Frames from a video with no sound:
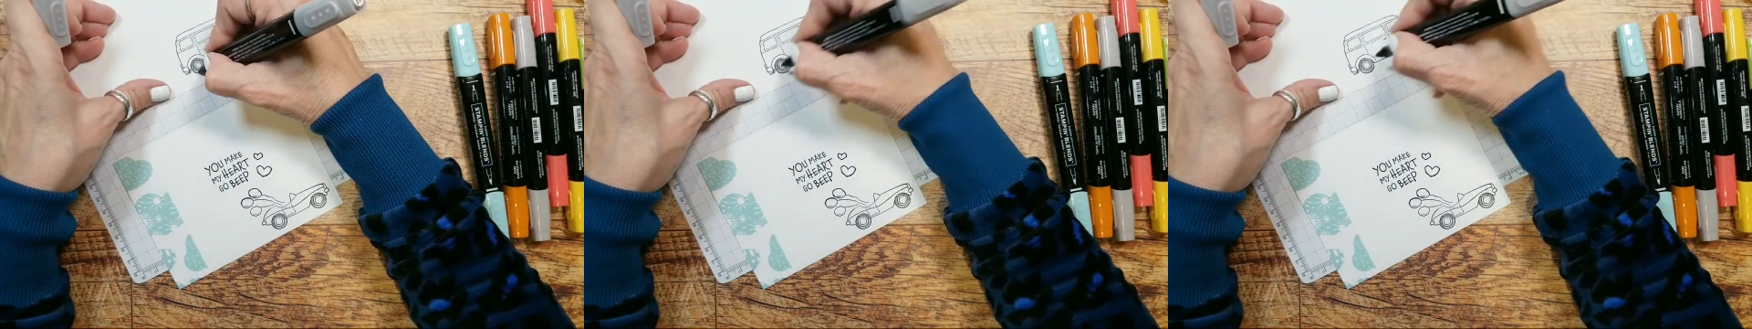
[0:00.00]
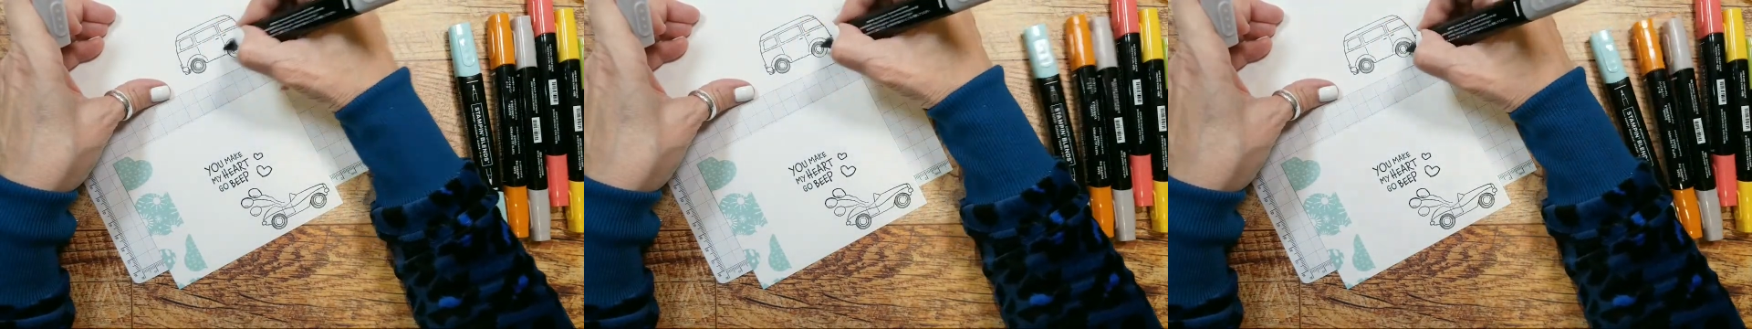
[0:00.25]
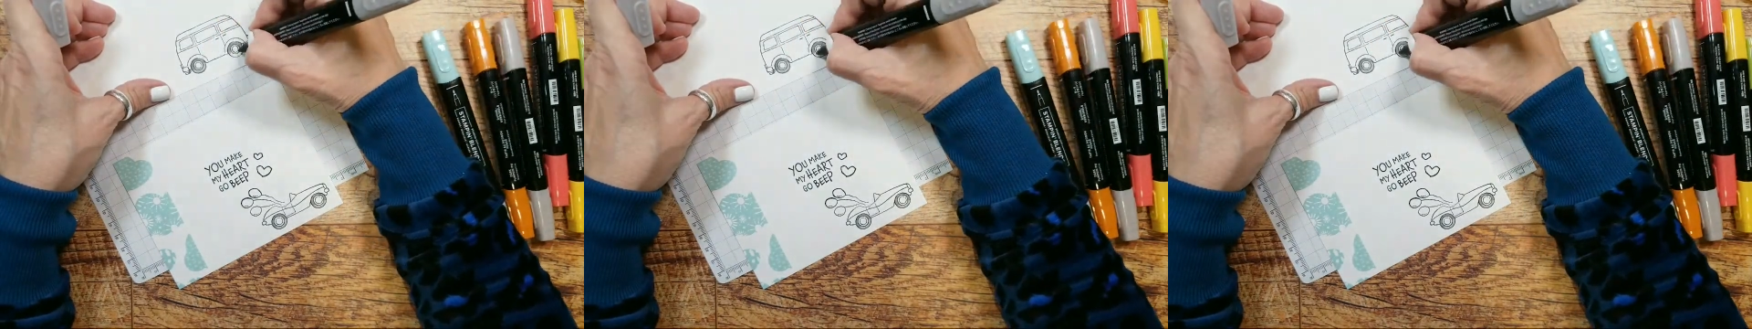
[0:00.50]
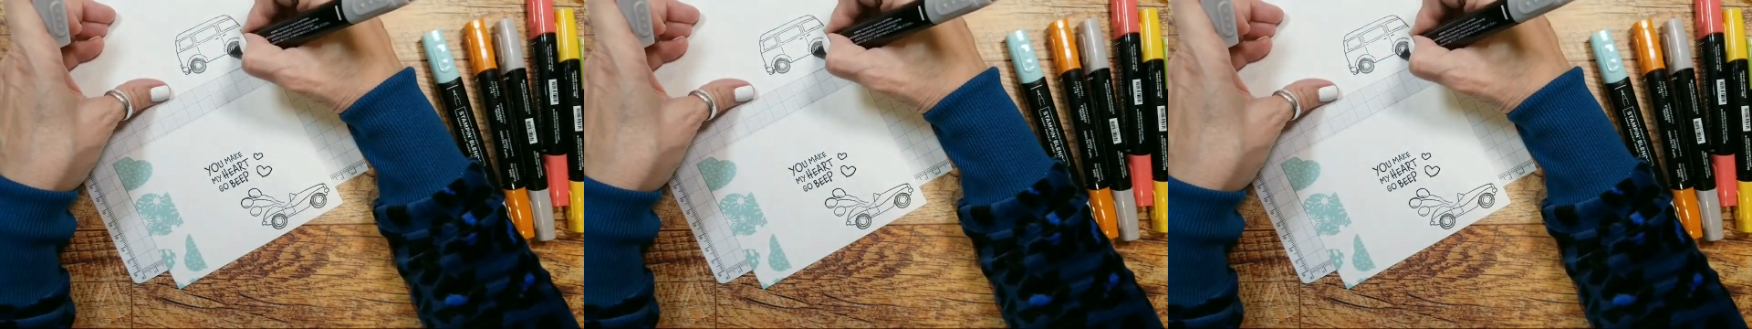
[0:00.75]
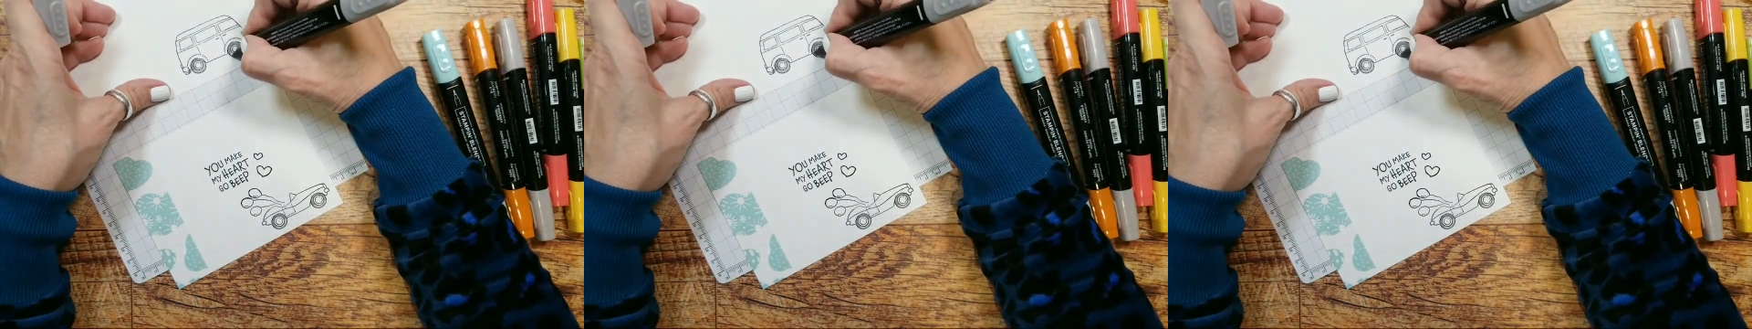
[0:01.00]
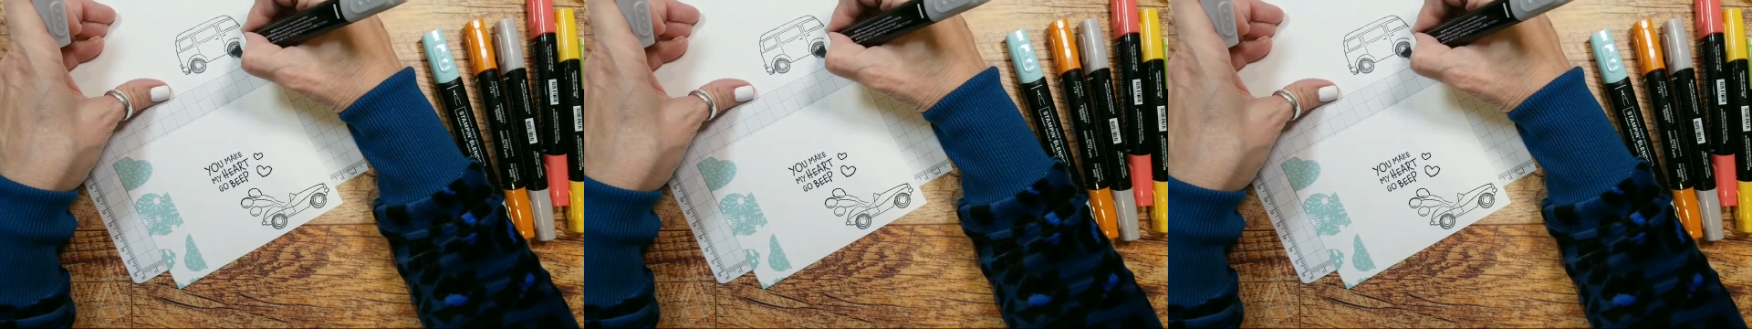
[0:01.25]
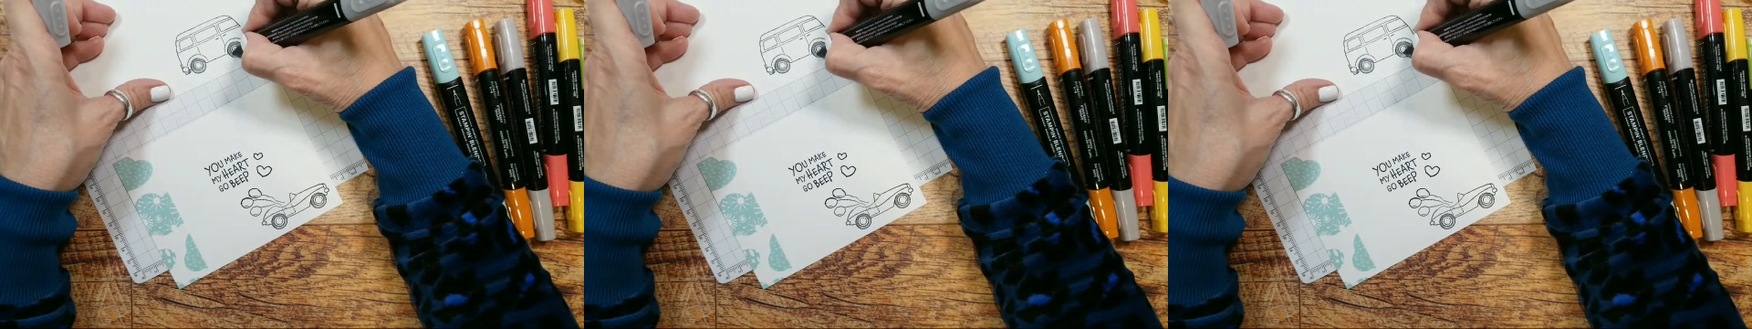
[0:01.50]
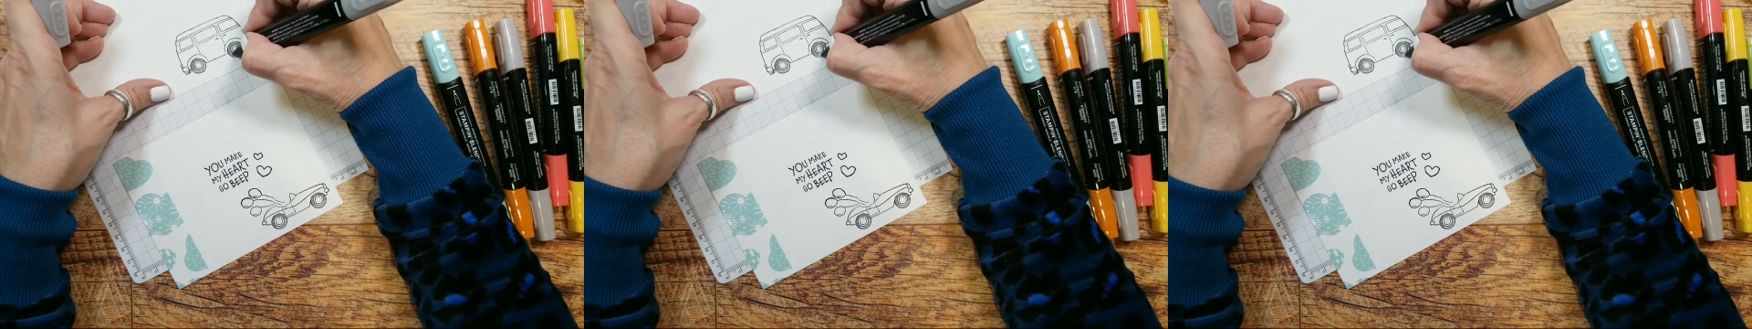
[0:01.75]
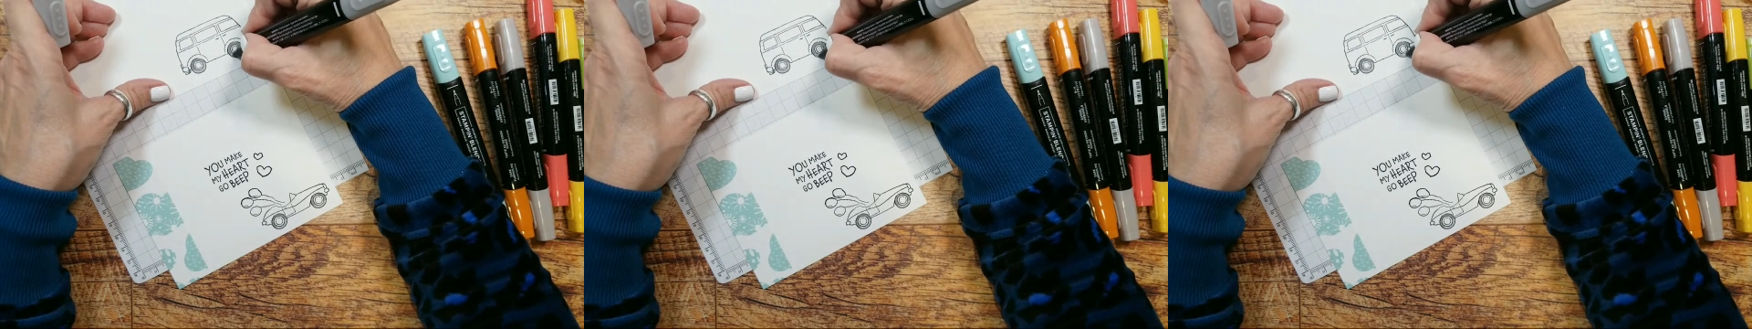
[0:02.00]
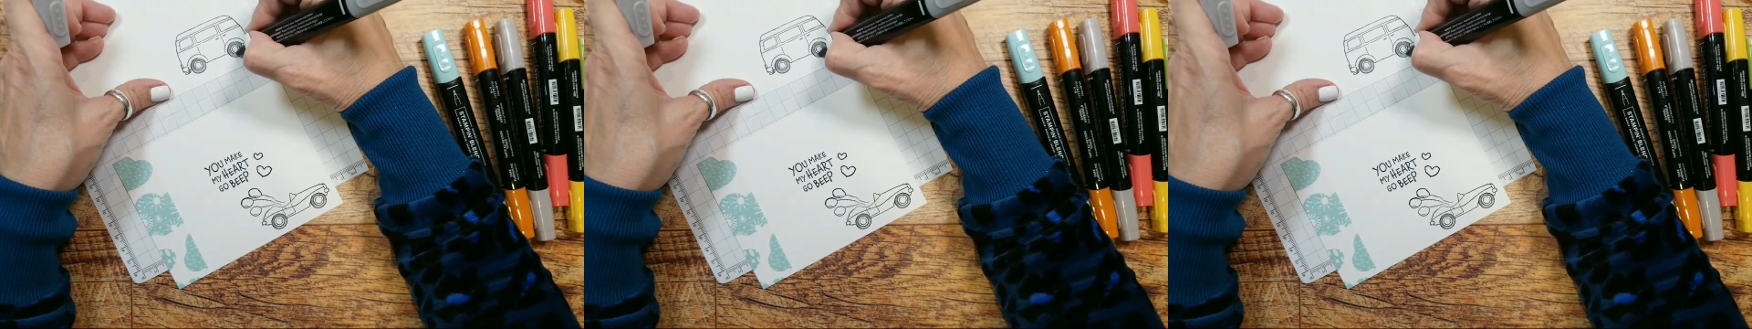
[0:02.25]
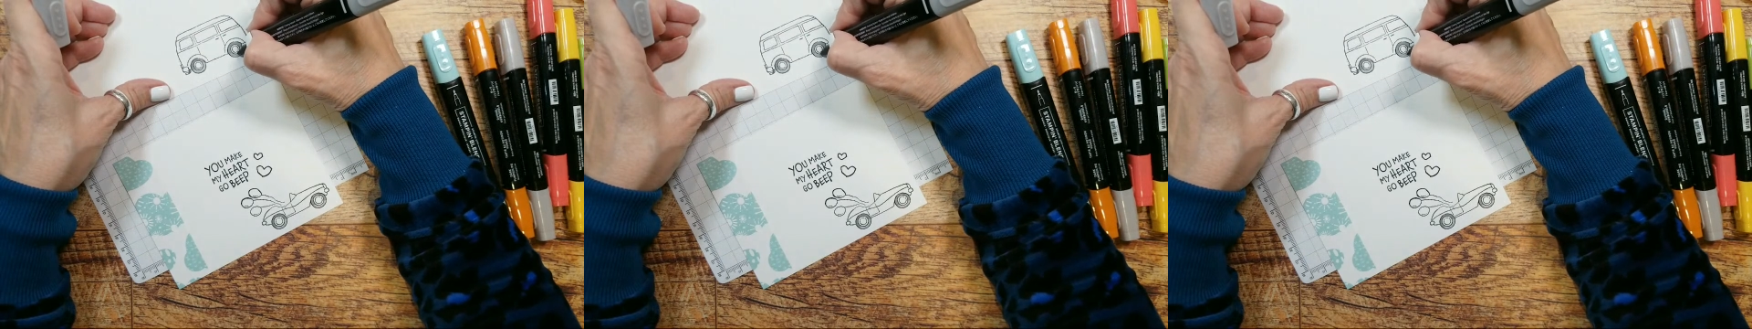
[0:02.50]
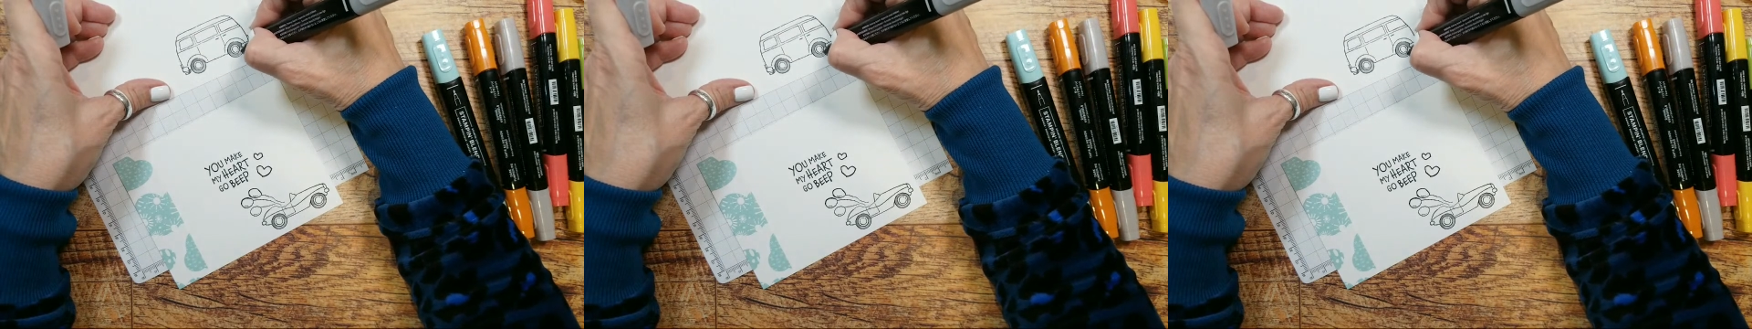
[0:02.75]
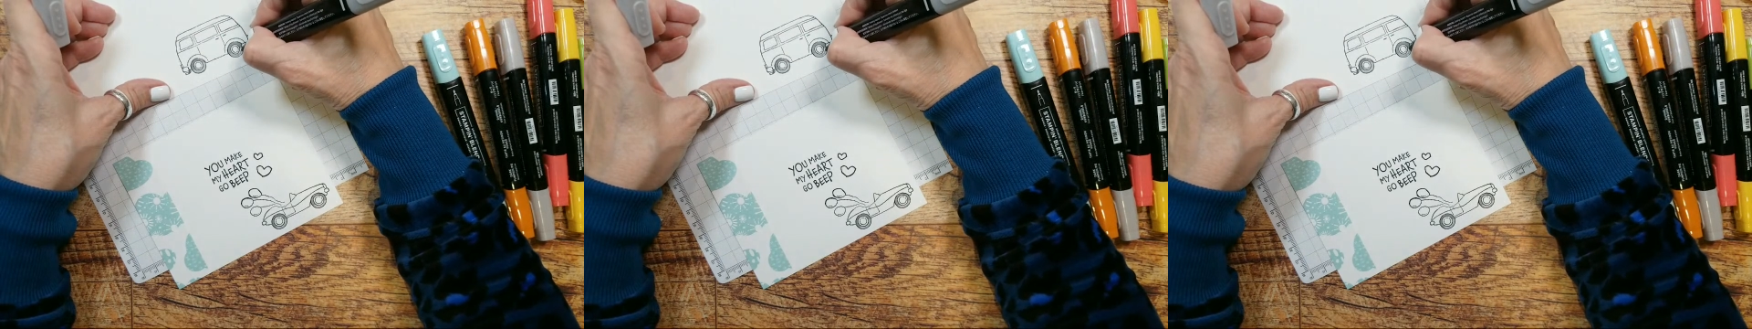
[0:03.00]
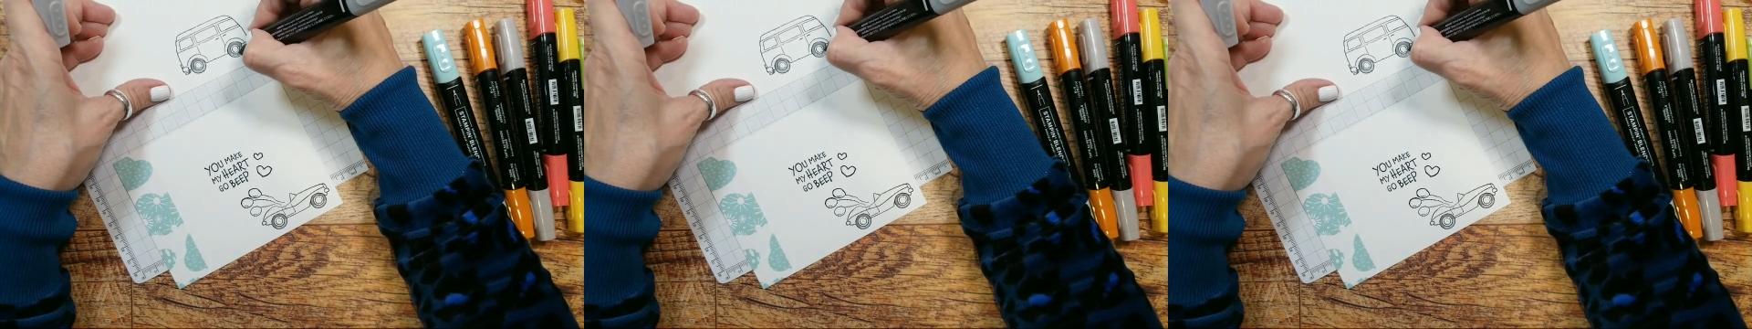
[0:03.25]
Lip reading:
(no speaker visible)